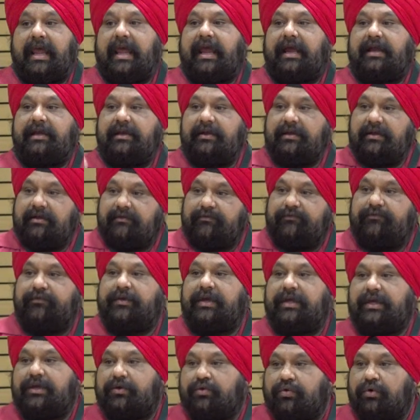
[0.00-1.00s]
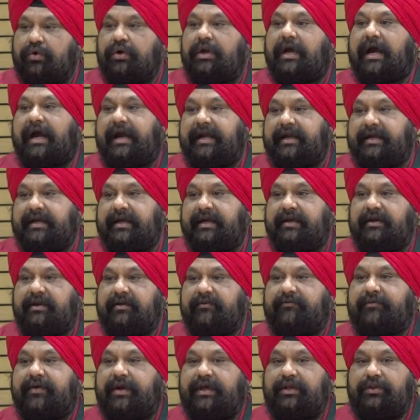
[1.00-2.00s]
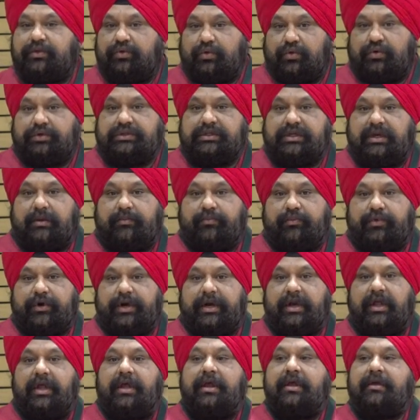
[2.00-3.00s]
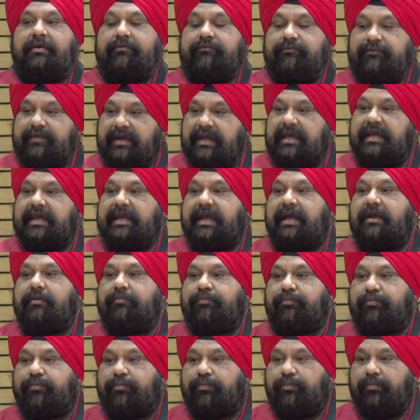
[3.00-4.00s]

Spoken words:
and if we could identify those components, we can